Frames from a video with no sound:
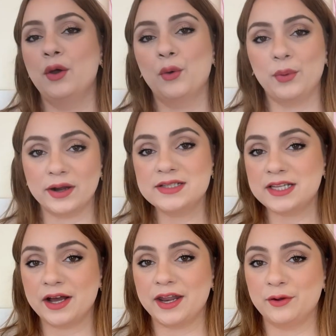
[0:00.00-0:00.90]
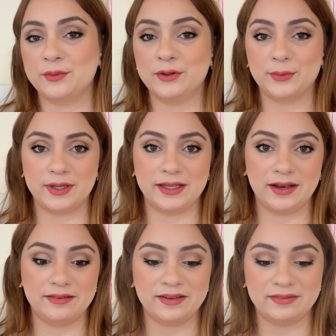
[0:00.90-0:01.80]
We are starting with one
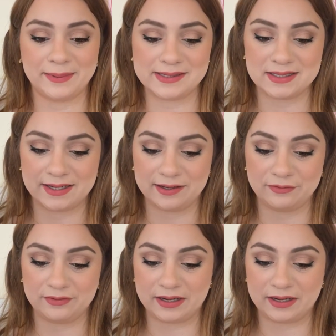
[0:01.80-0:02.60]
that is expensive.